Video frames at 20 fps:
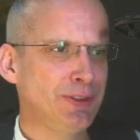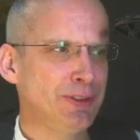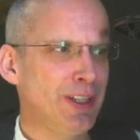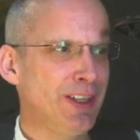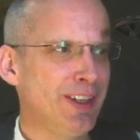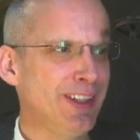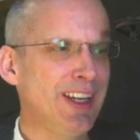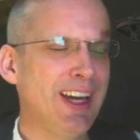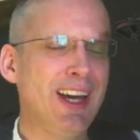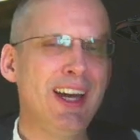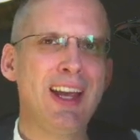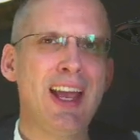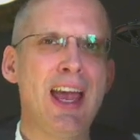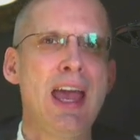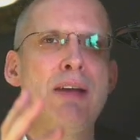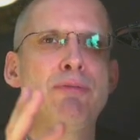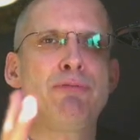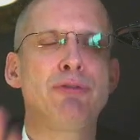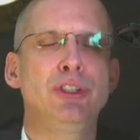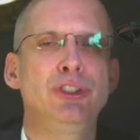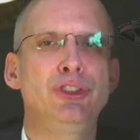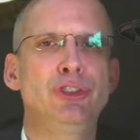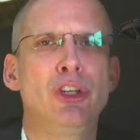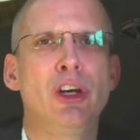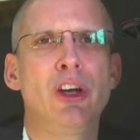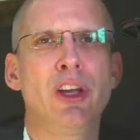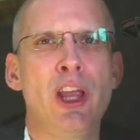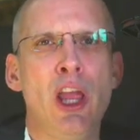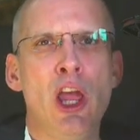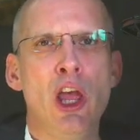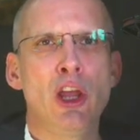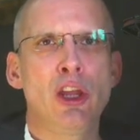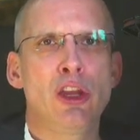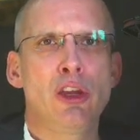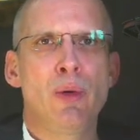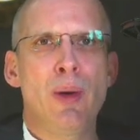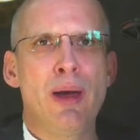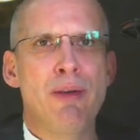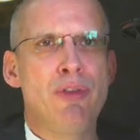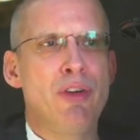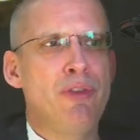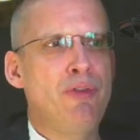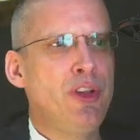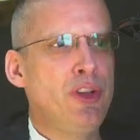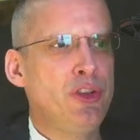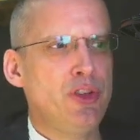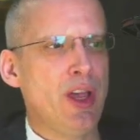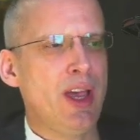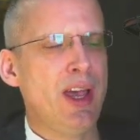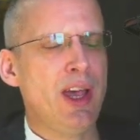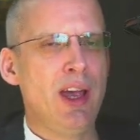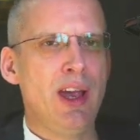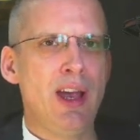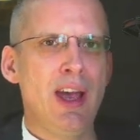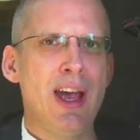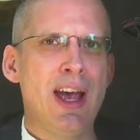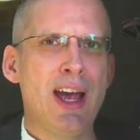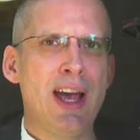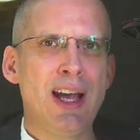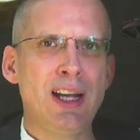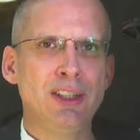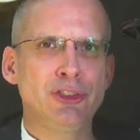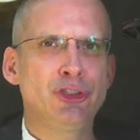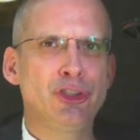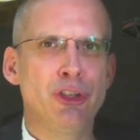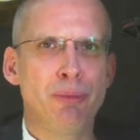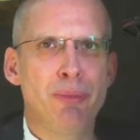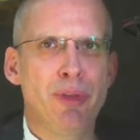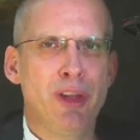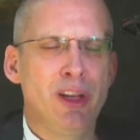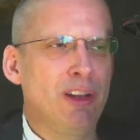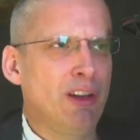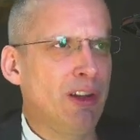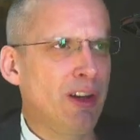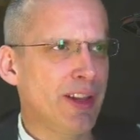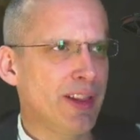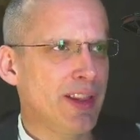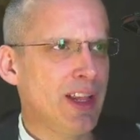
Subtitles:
Okay, every site you ever visit has something like